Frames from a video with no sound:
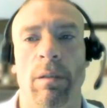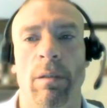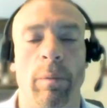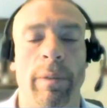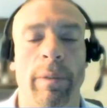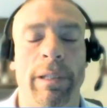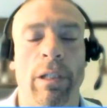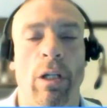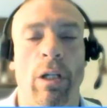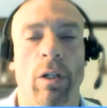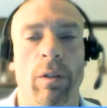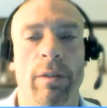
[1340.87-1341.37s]

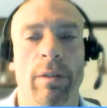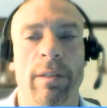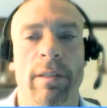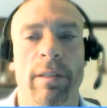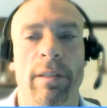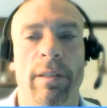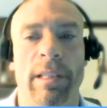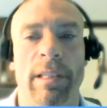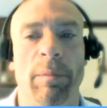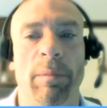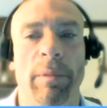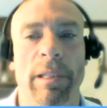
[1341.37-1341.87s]
we know
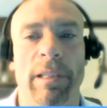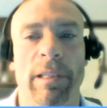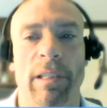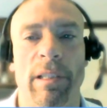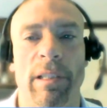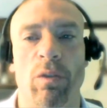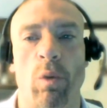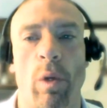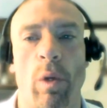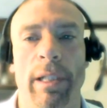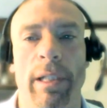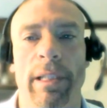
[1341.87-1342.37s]
CB's at
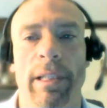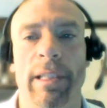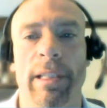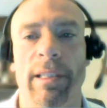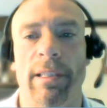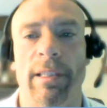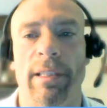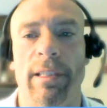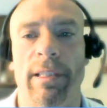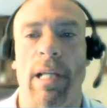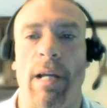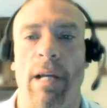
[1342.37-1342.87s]

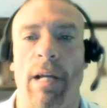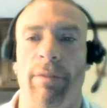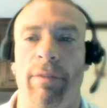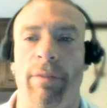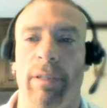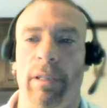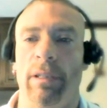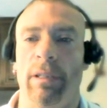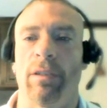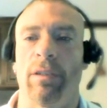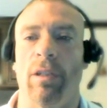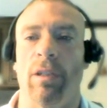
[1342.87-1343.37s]

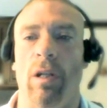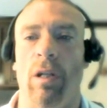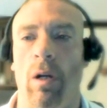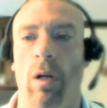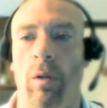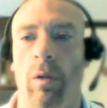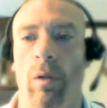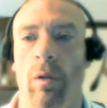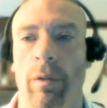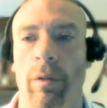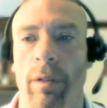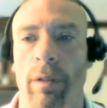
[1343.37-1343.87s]
27,
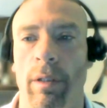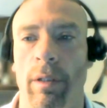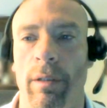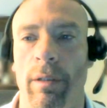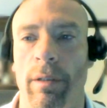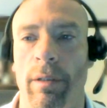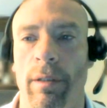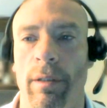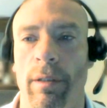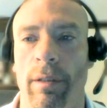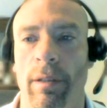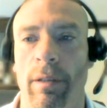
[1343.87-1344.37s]
so
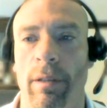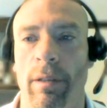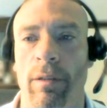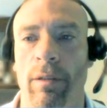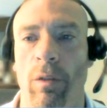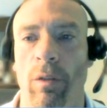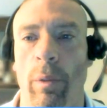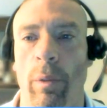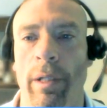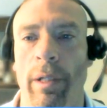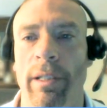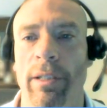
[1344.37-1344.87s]

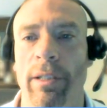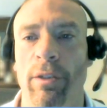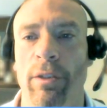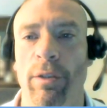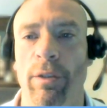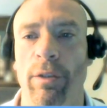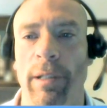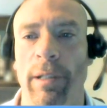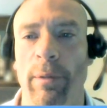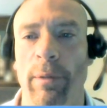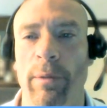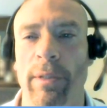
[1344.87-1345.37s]
where are the
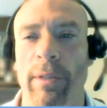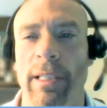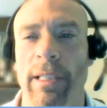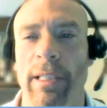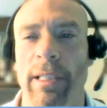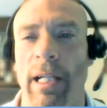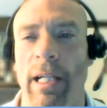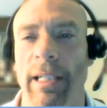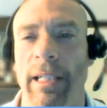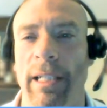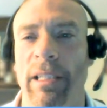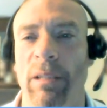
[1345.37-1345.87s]
two frequencies,
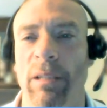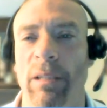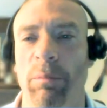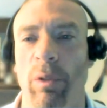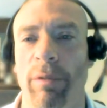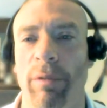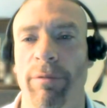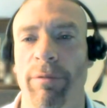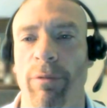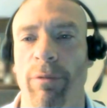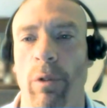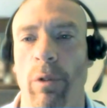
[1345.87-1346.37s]

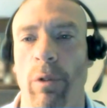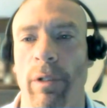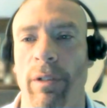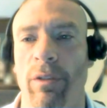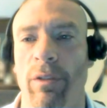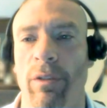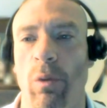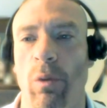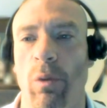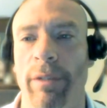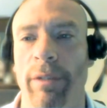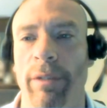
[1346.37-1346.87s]
19.4 and
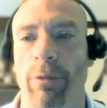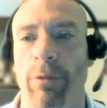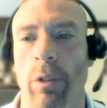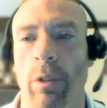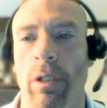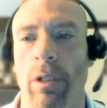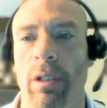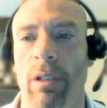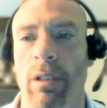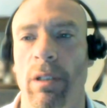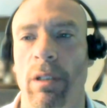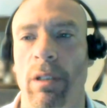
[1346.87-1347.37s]

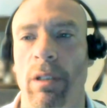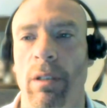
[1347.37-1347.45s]
24?